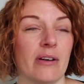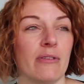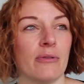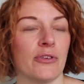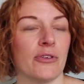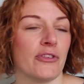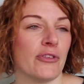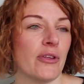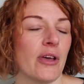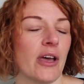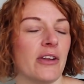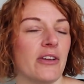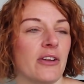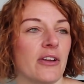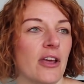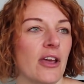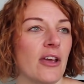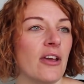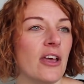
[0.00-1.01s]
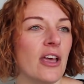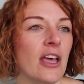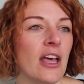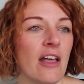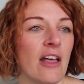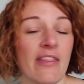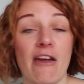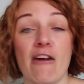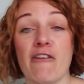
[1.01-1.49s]
what's, I don't know,
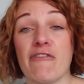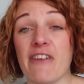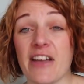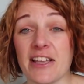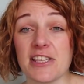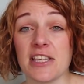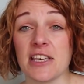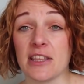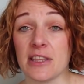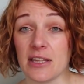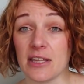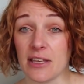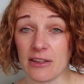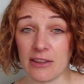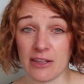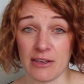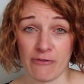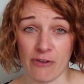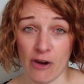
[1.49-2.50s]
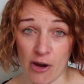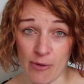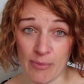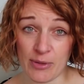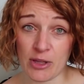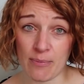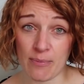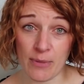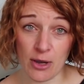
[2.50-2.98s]
they're affecting the
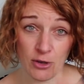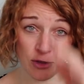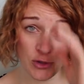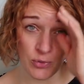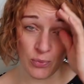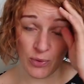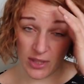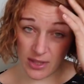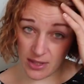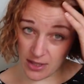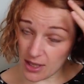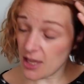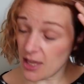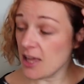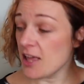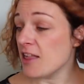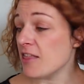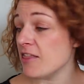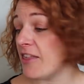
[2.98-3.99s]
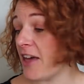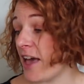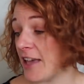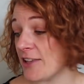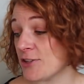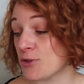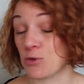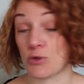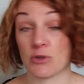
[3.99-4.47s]
environment the most with
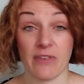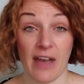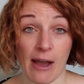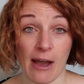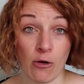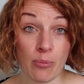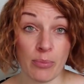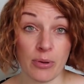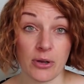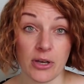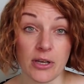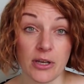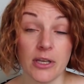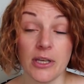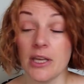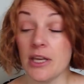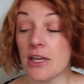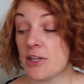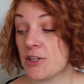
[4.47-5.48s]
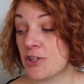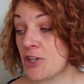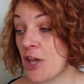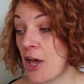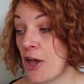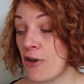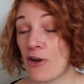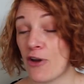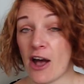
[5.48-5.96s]
their sort of output.
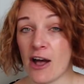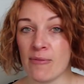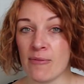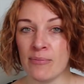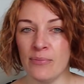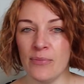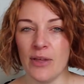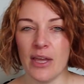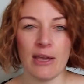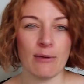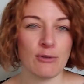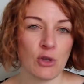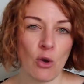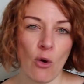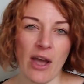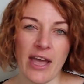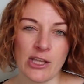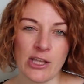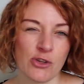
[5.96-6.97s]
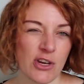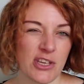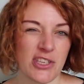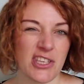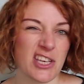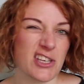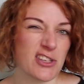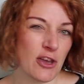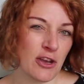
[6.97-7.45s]
So it was quite
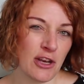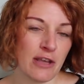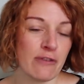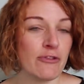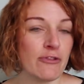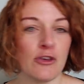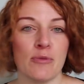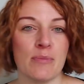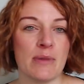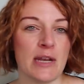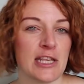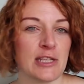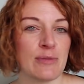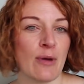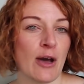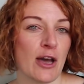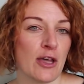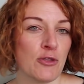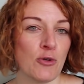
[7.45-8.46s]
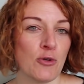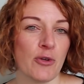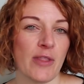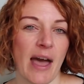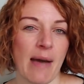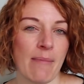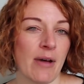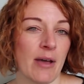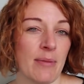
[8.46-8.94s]
interesting. It's only a few minutes, but I thought
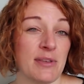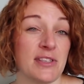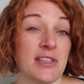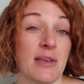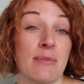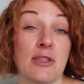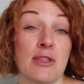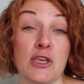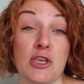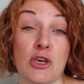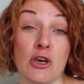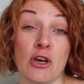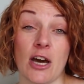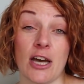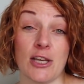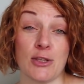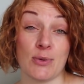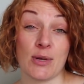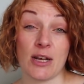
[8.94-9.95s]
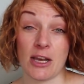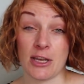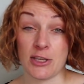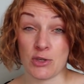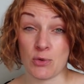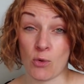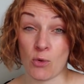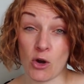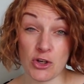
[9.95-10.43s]
that might be something that you guys would like
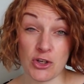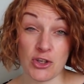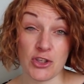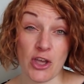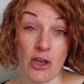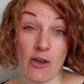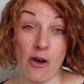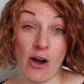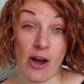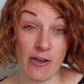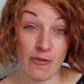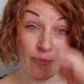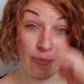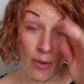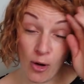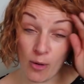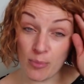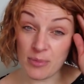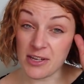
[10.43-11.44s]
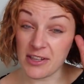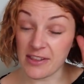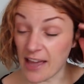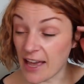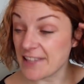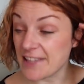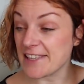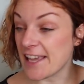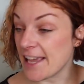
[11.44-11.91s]
to watch, so I've popped
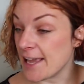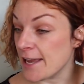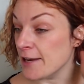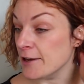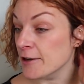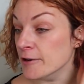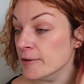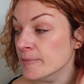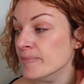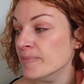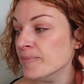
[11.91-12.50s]
that in.